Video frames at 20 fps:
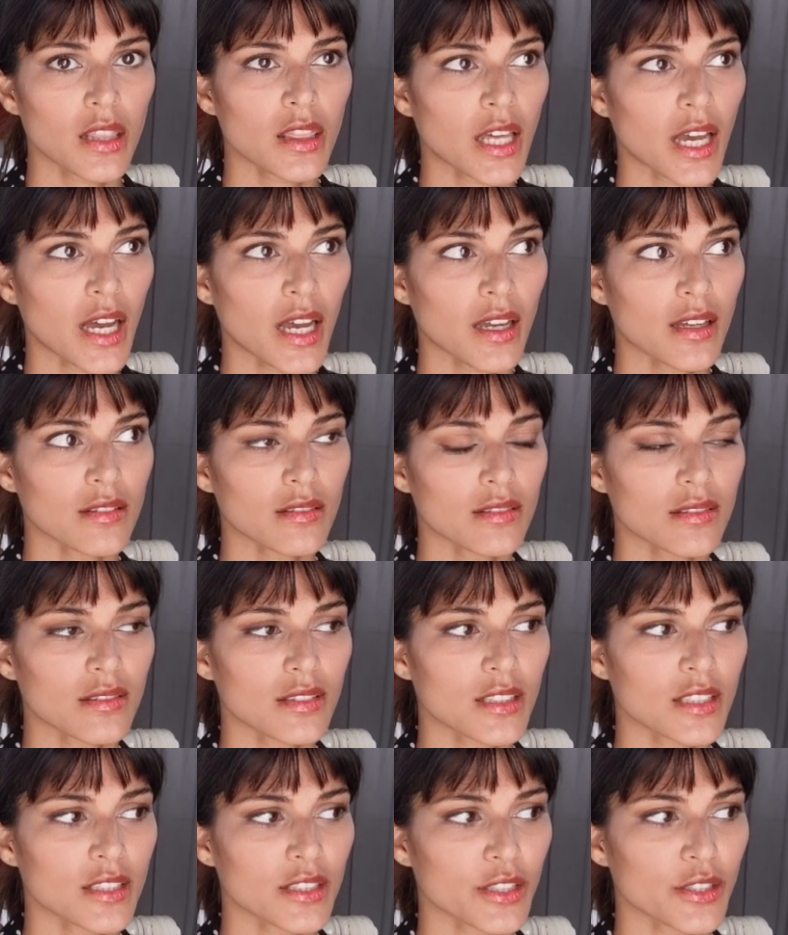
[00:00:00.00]
that,
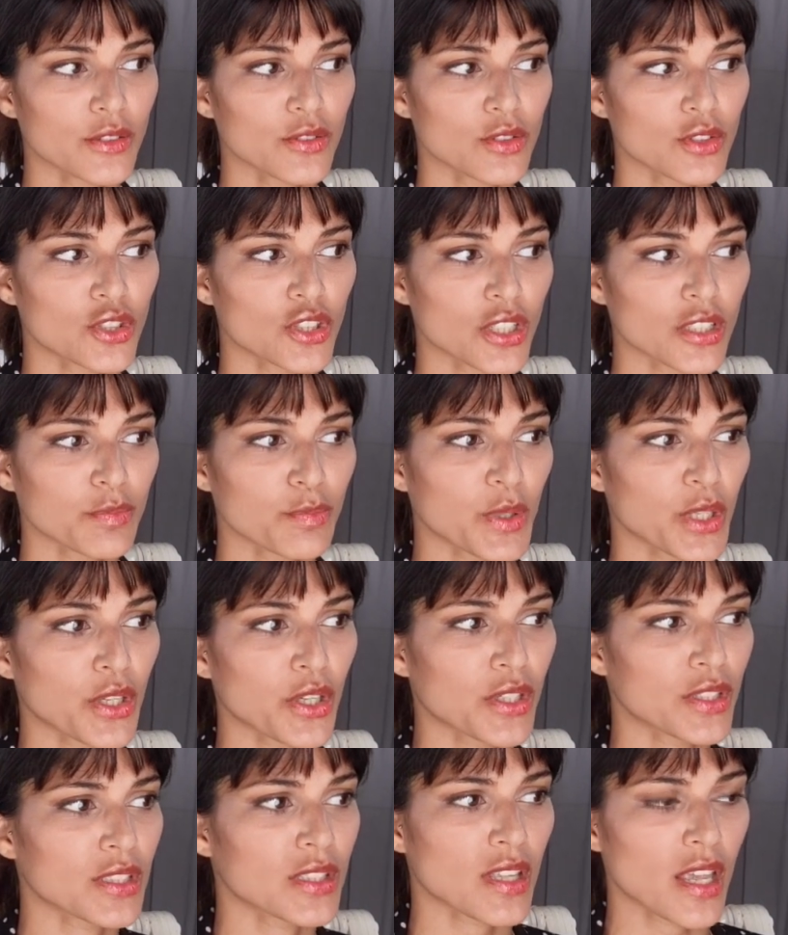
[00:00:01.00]
you know, just
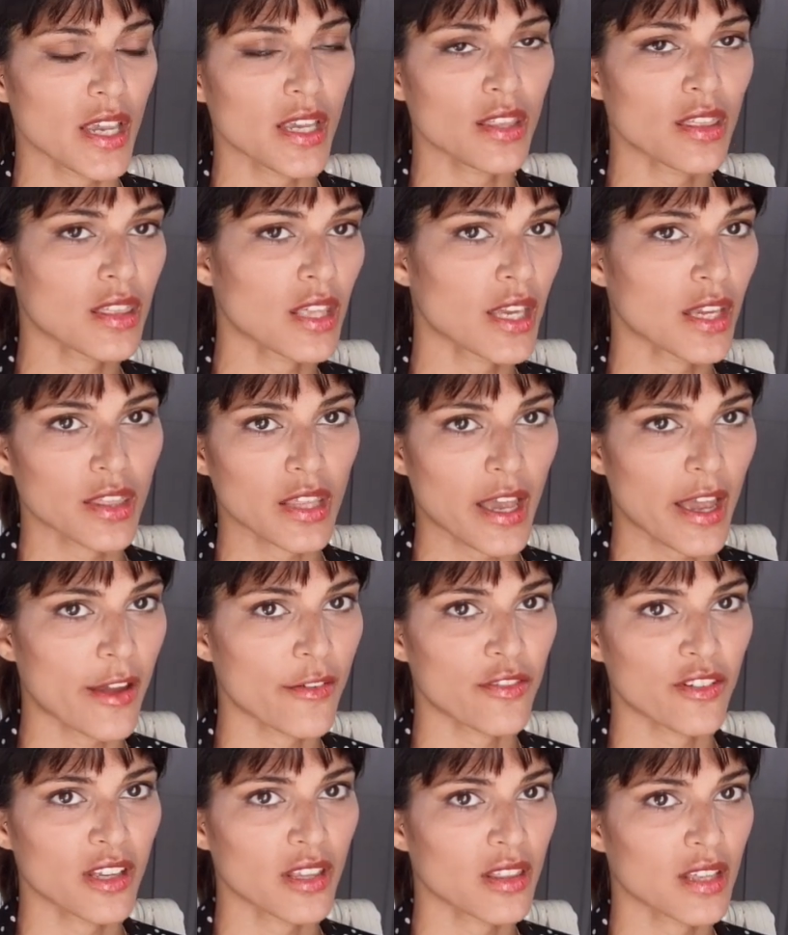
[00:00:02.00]
because they think that
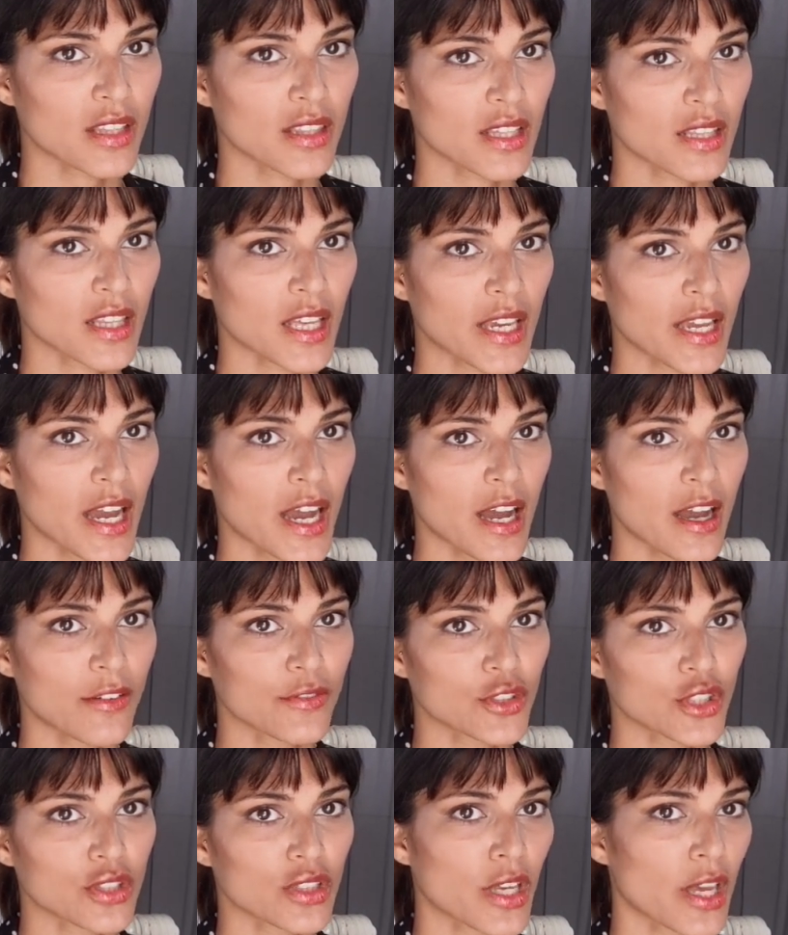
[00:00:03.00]
everything that they
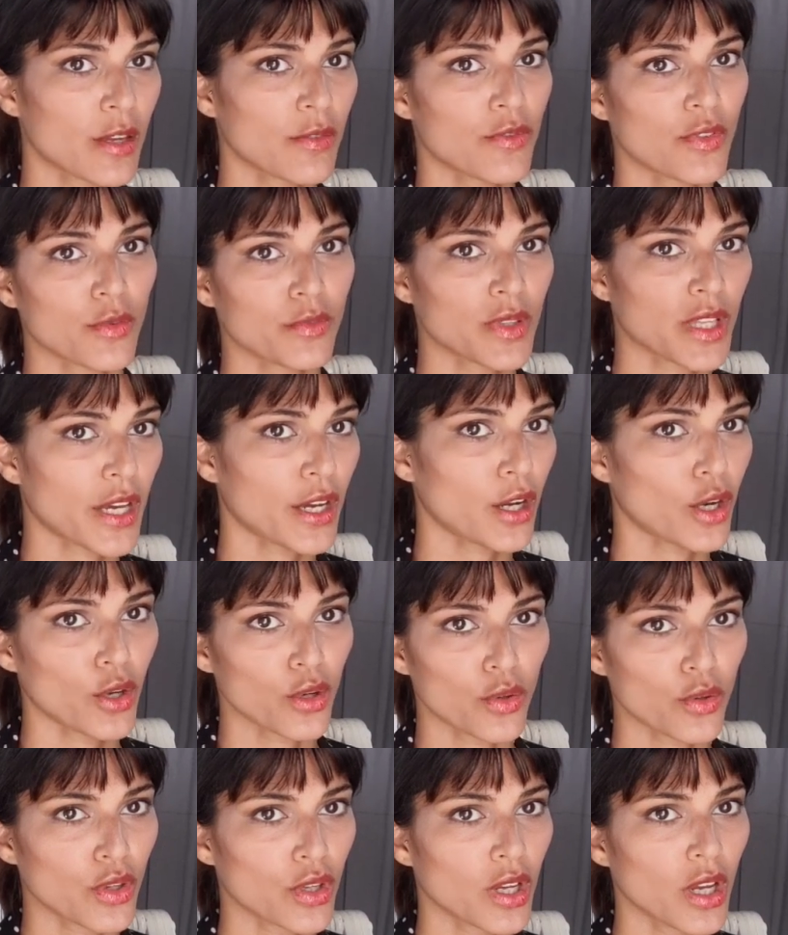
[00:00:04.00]
have just came from their
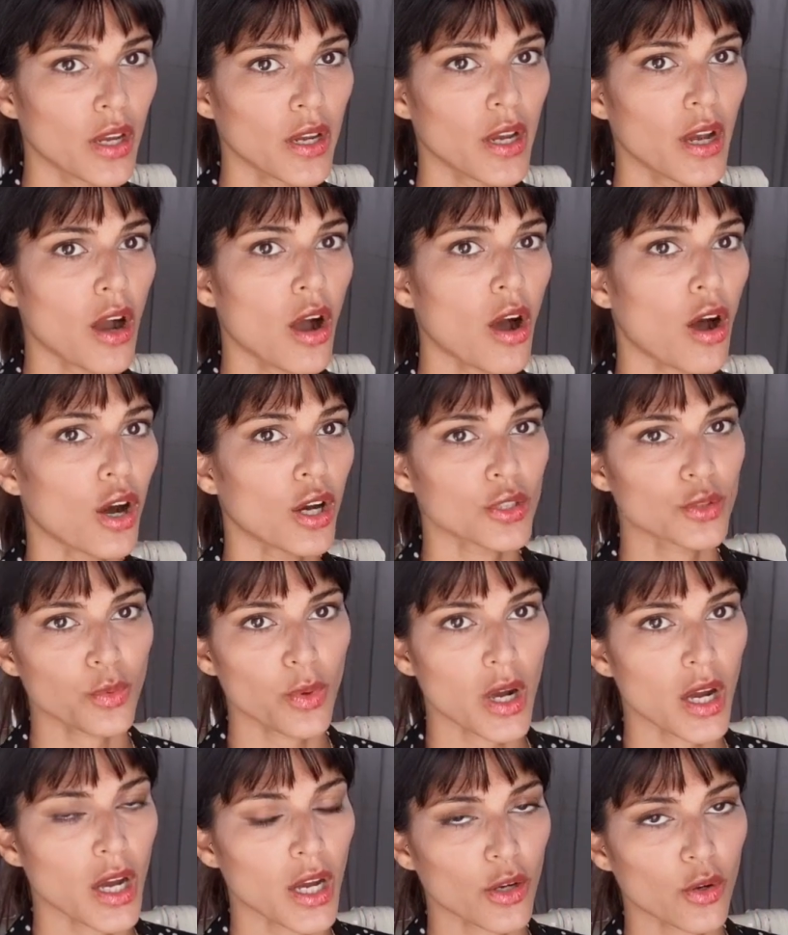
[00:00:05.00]
own hard
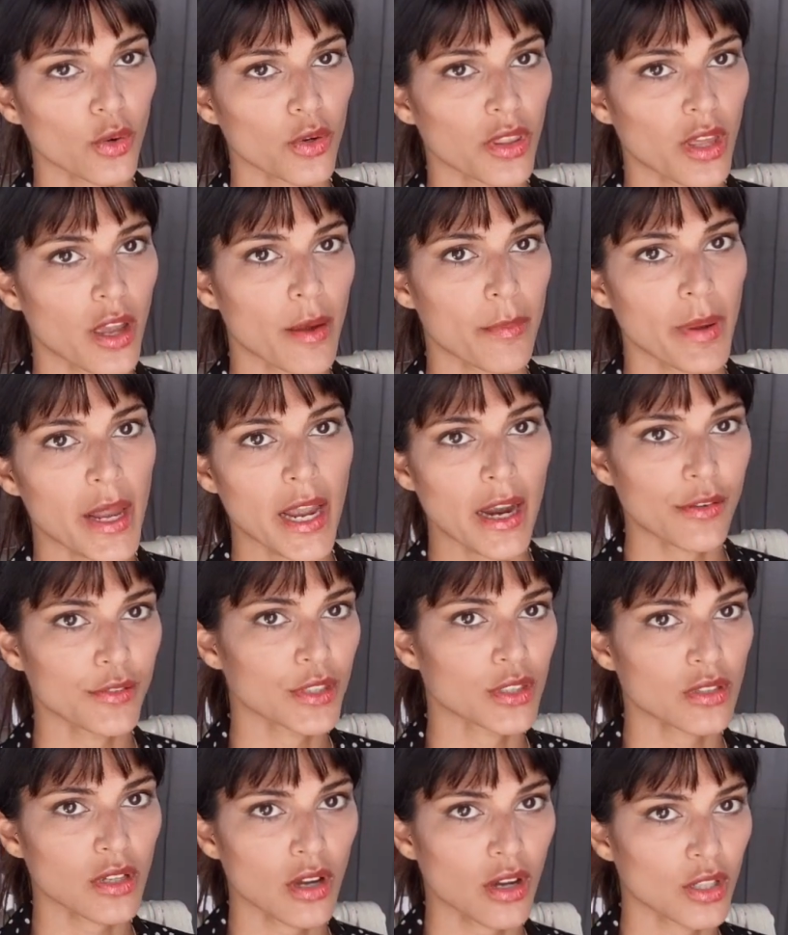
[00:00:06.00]
work or their
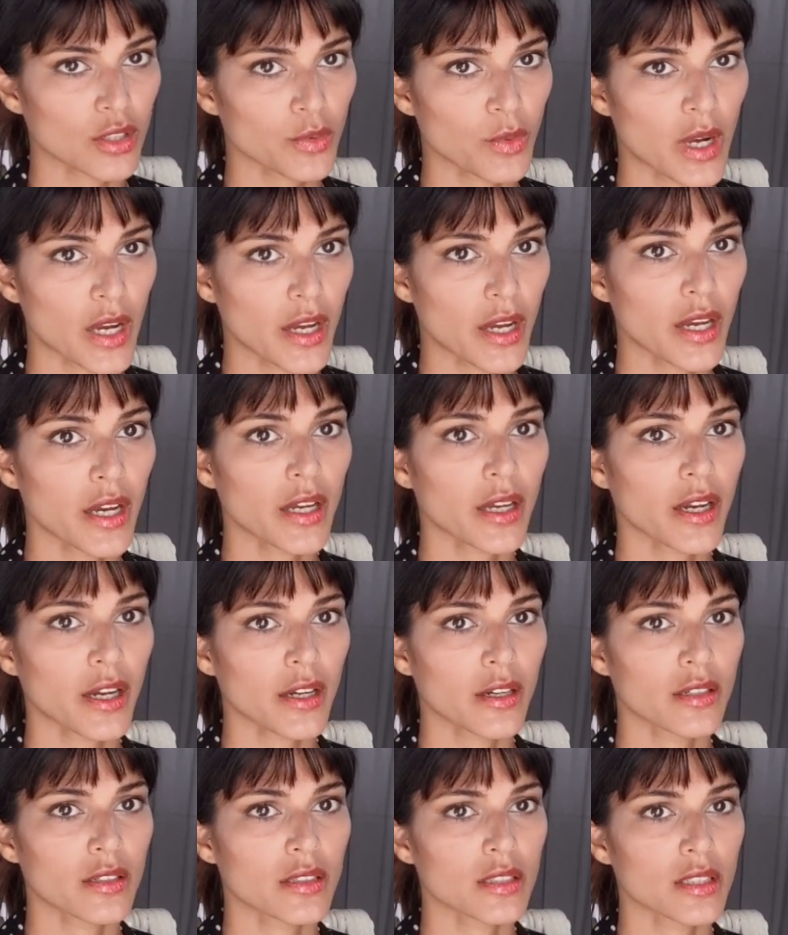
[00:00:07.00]
parents' hard work,
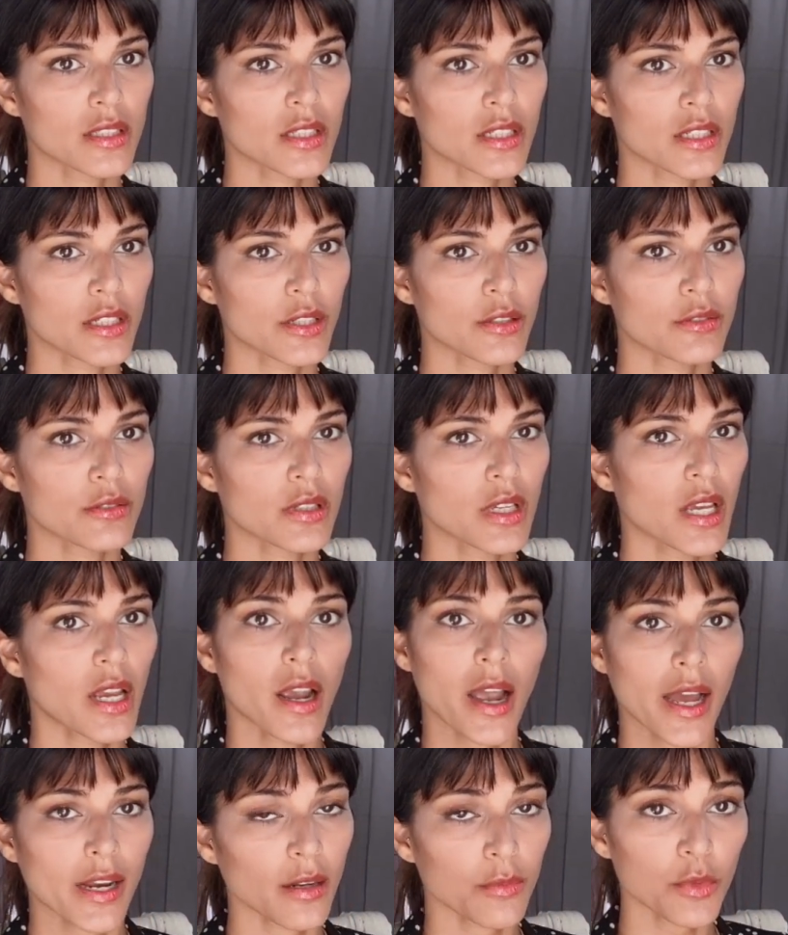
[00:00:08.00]
and, you know,
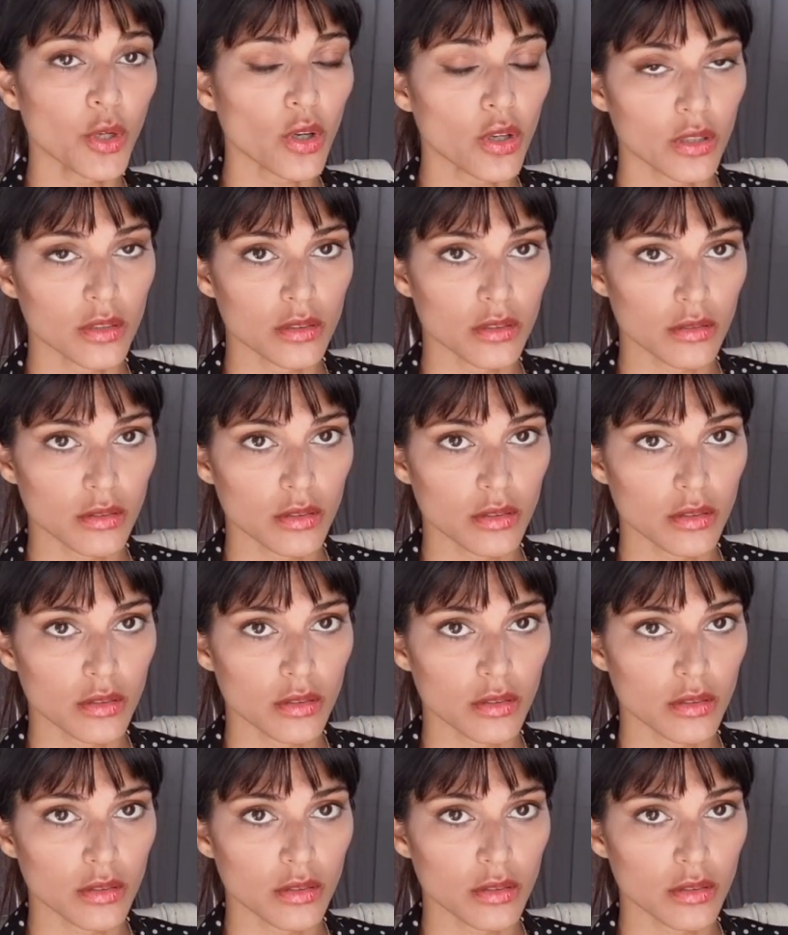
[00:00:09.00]
and I'm not,